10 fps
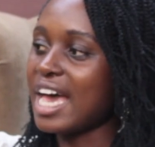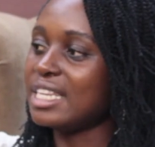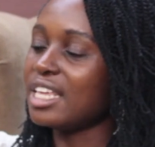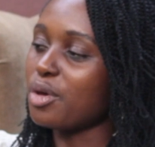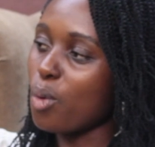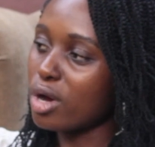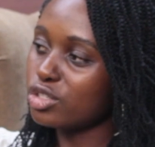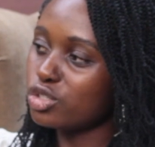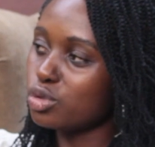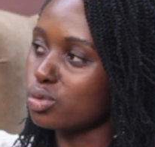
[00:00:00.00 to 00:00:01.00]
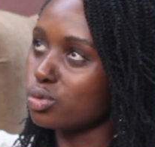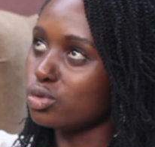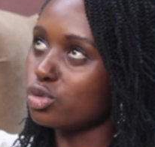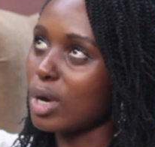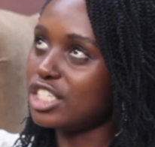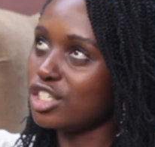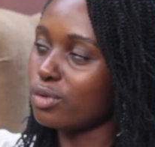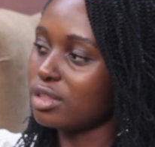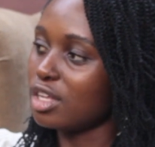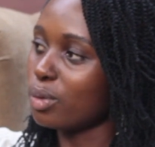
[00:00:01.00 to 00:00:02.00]
and they want to achieve
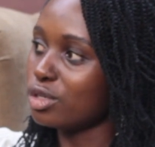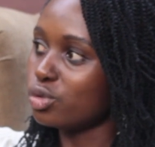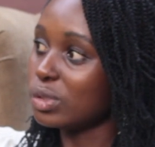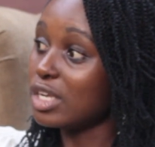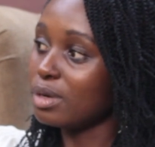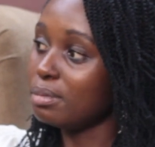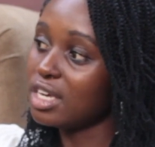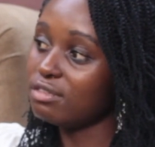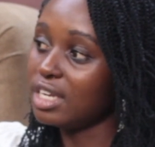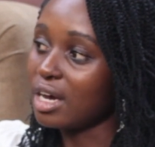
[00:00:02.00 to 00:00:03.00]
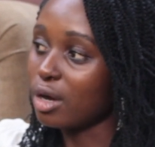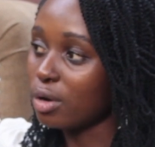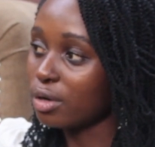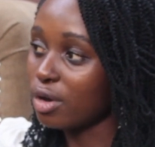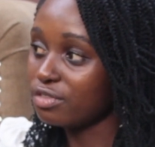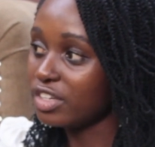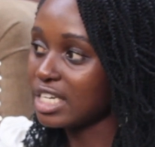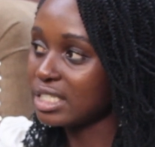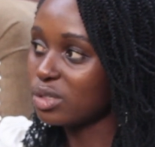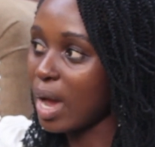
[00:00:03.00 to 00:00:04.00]
what they want to, they will behave like a
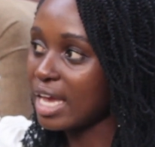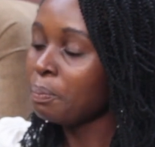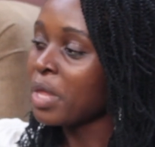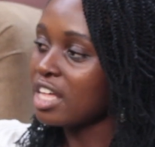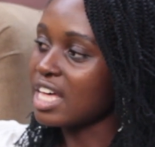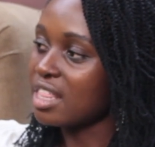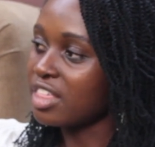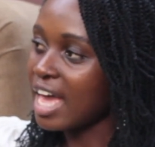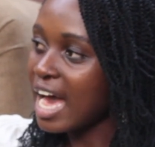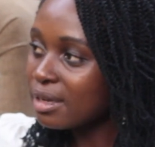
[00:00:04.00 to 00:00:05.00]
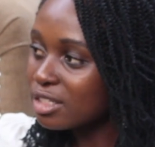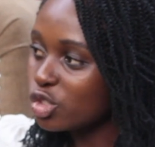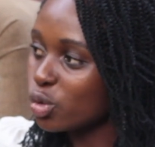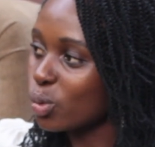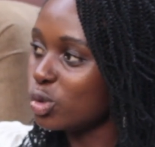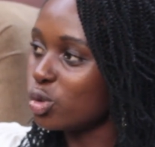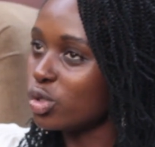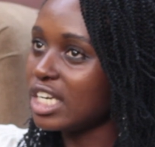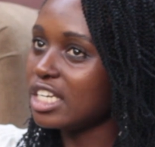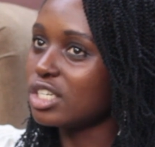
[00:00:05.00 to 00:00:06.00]
confident. Why? They're there to
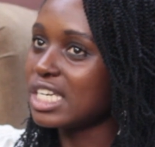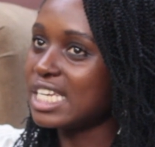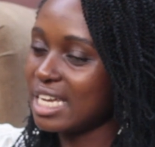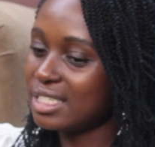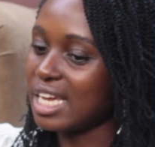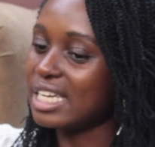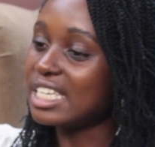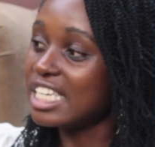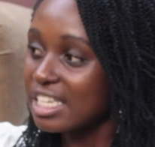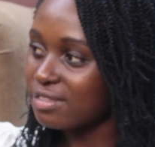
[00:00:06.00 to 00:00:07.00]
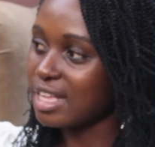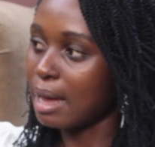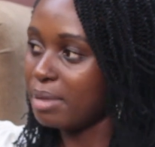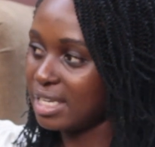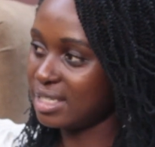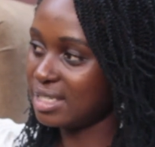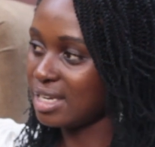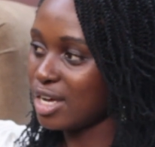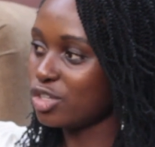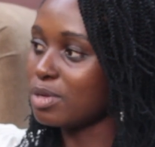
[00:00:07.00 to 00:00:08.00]
really get and give their best
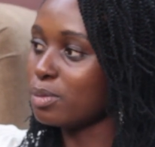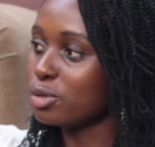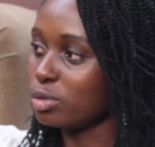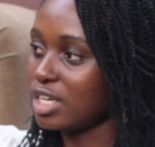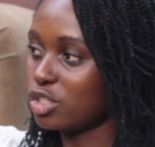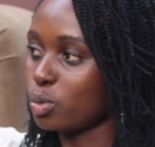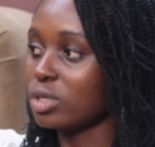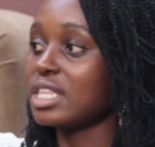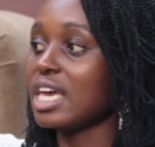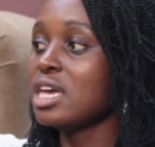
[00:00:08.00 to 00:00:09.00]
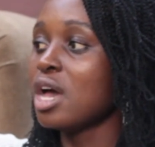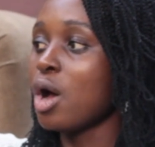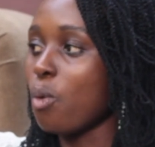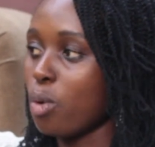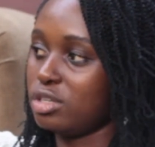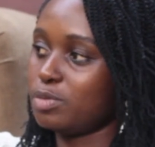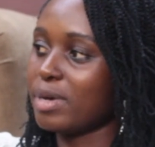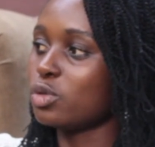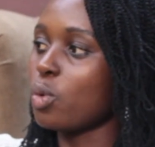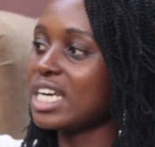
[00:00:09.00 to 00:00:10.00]
to be able to get what they want.
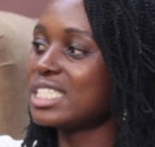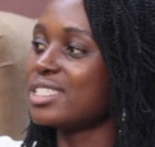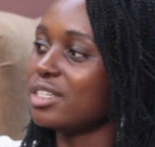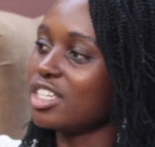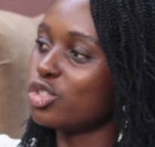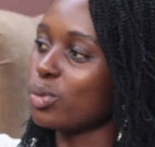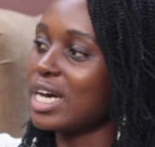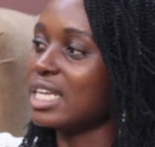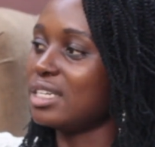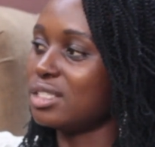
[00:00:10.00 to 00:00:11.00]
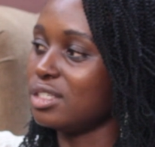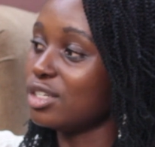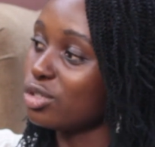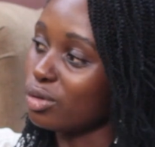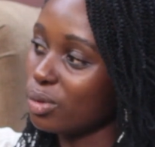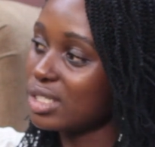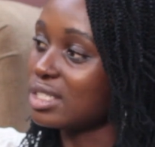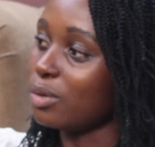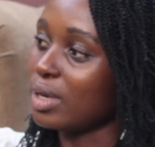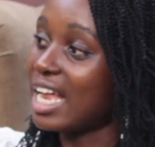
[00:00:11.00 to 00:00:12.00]
But once they reach where their destination was,
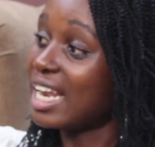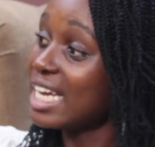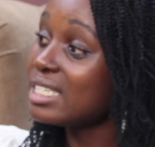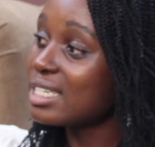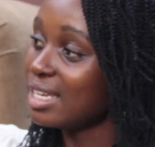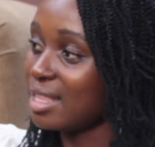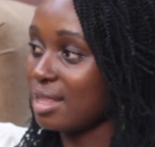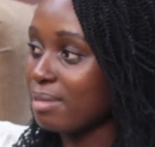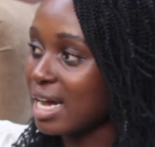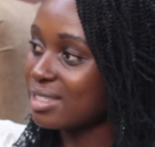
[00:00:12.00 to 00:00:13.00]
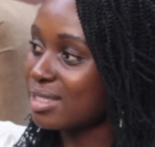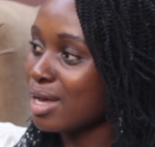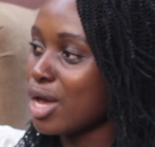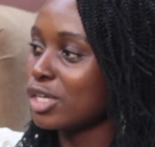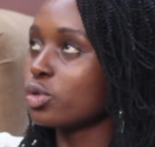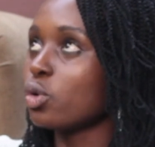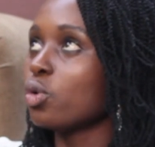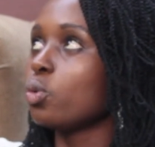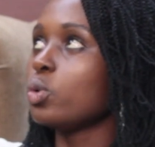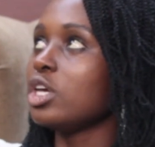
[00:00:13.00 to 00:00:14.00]
they will alight the bus.
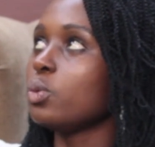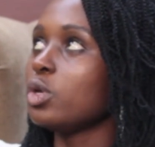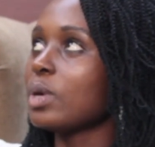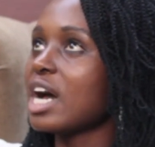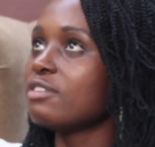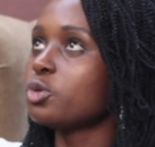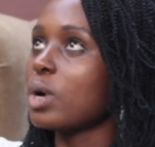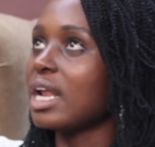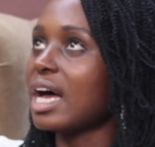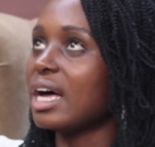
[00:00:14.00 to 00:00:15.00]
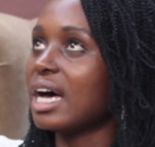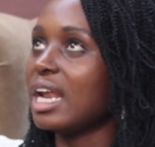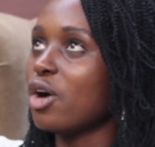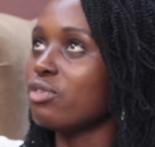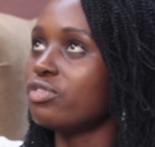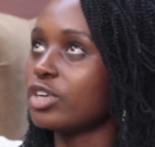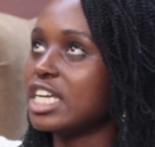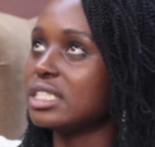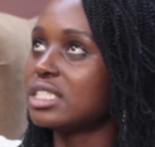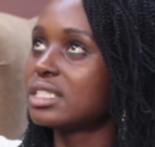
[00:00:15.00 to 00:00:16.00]
So we have to allow
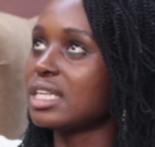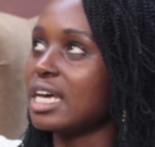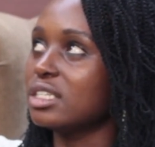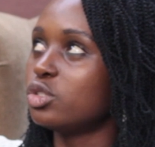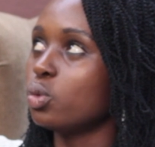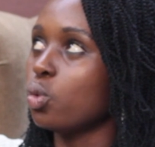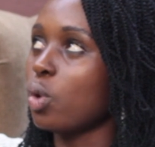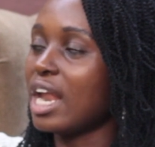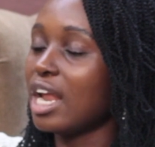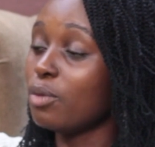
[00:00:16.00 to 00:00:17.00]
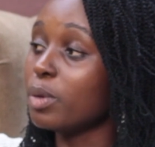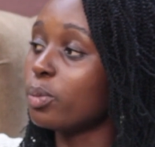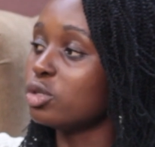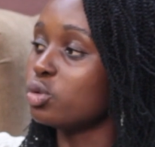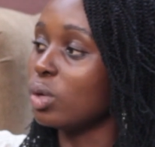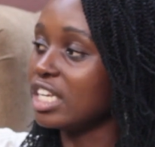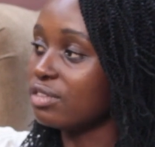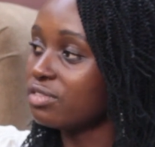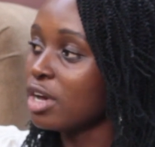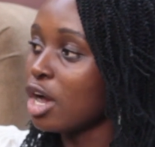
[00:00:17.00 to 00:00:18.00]
friends and to allow people to
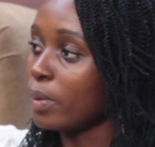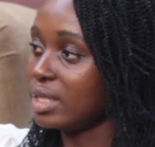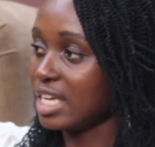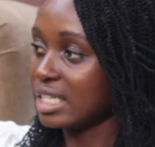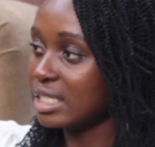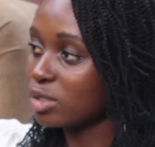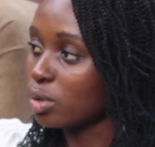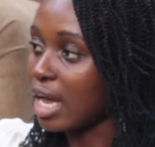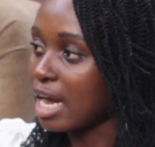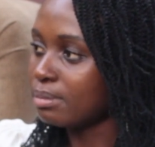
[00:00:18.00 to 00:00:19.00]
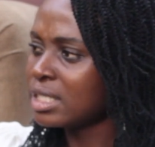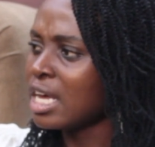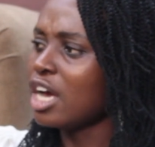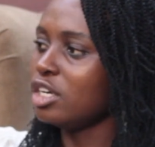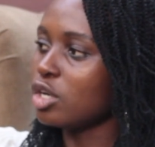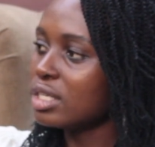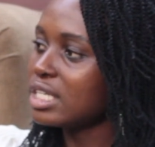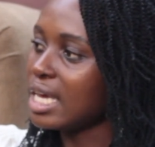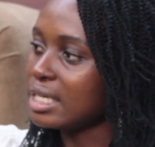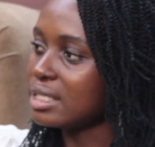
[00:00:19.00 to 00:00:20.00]
live when their season comes. Don't
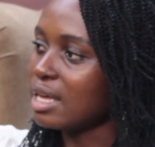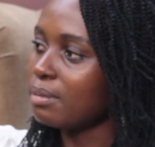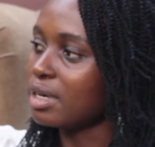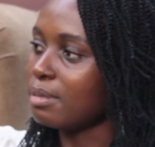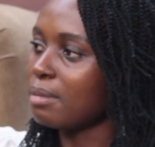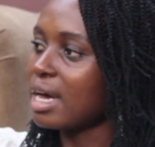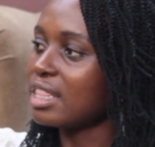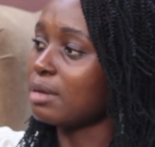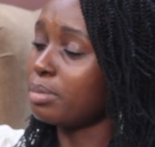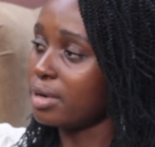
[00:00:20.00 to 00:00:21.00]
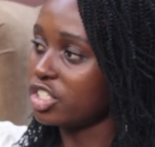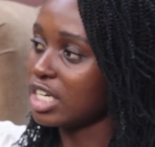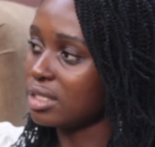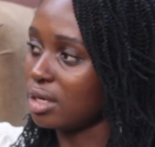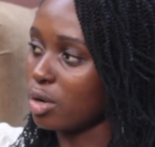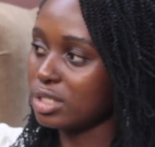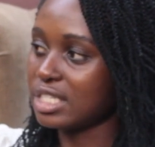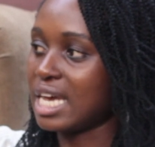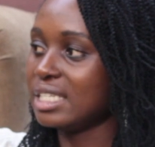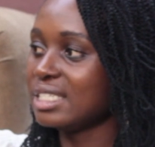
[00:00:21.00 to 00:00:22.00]
hate them. Remember, they are precious in God's
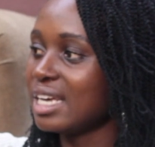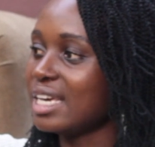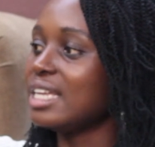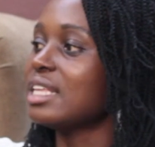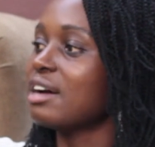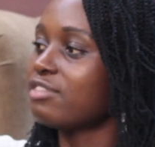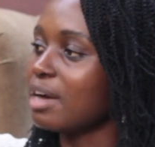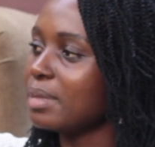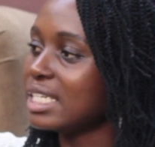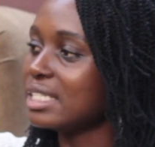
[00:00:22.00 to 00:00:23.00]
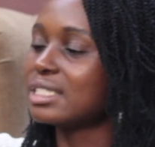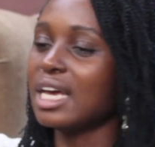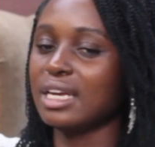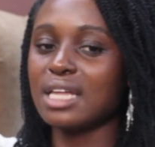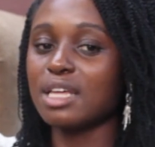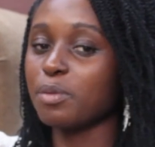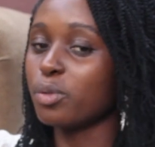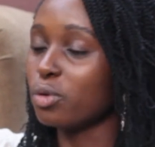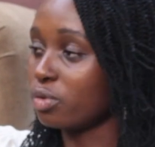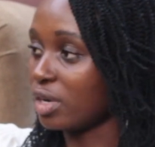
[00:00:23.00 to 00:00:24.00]
eyes, in their families and other
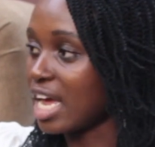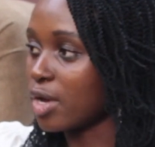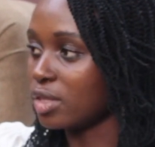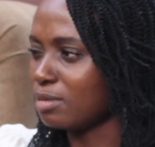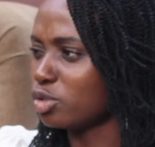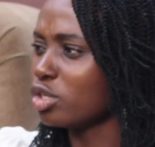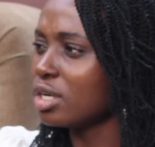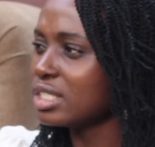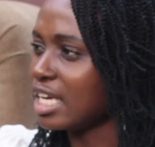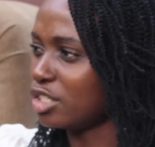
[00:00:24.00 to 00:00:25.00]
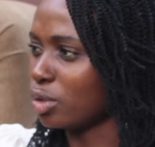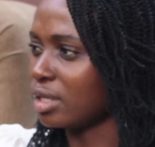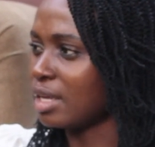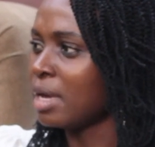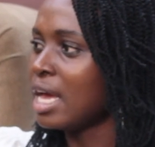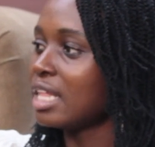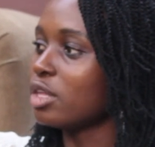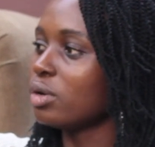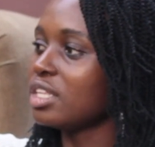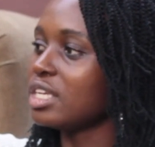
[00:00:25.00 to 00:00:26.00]
people who rely on them. So don't hate on them.
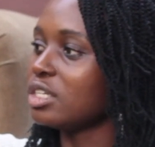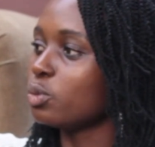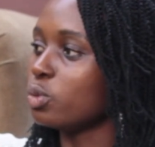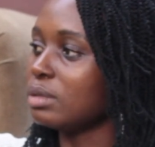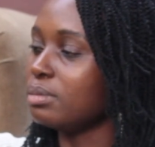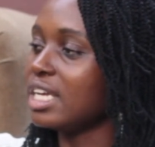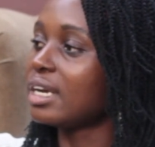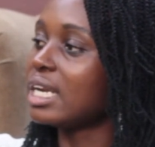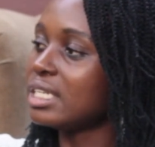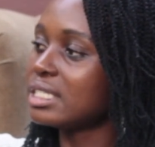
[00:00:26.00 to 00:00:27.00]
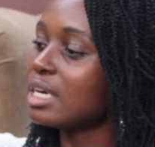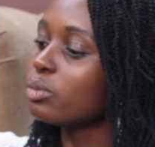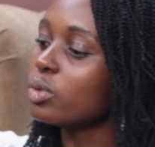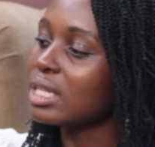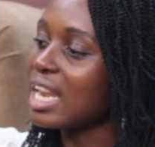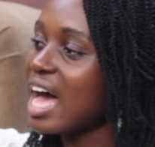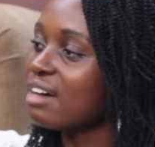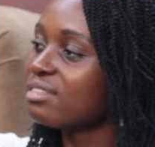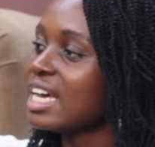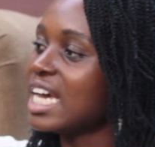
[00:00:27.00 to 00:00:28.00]
The only thing will be release them with
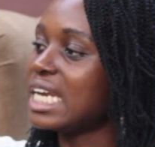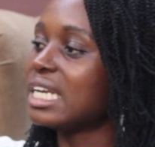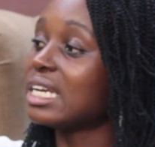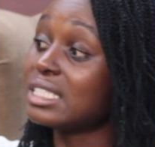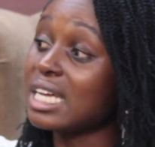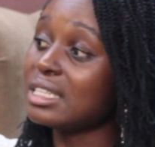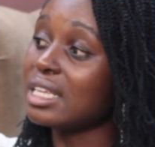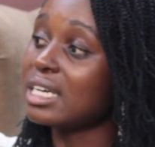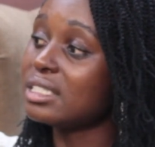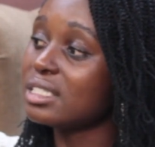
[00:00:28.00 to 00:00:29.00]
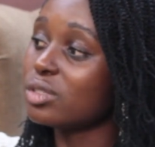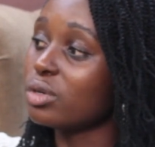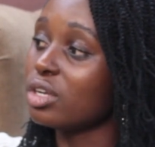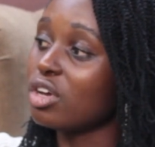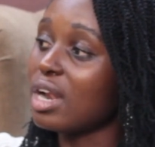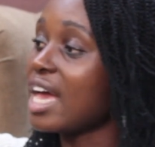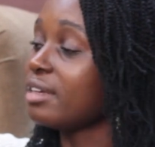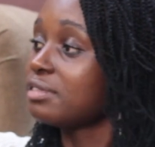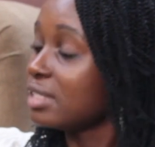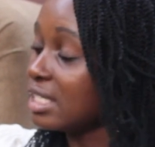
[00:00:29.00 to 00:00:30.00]
love and understand their season in your
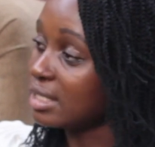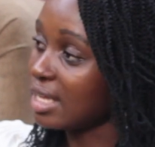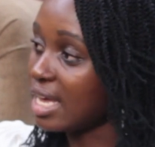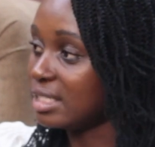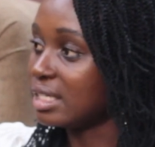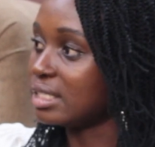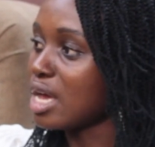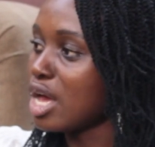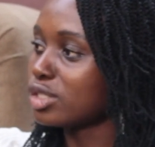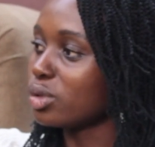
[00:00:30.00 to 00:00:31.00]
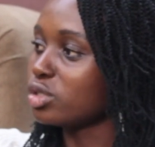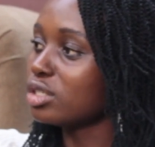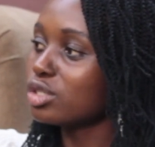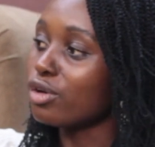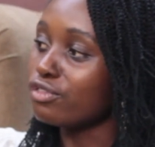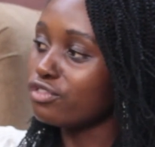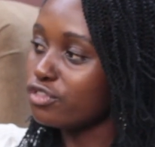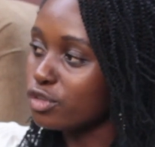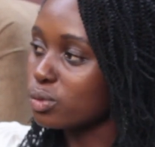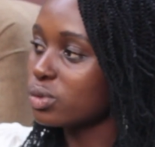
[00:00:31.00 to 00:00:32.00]
life is ended. So don't
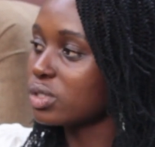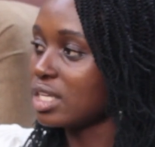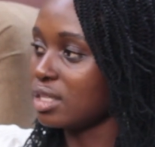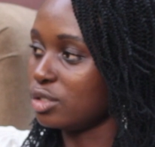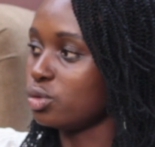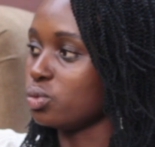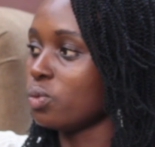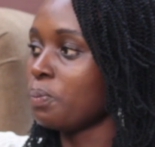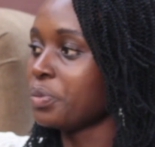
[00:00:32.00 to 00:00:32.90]
confuse the two.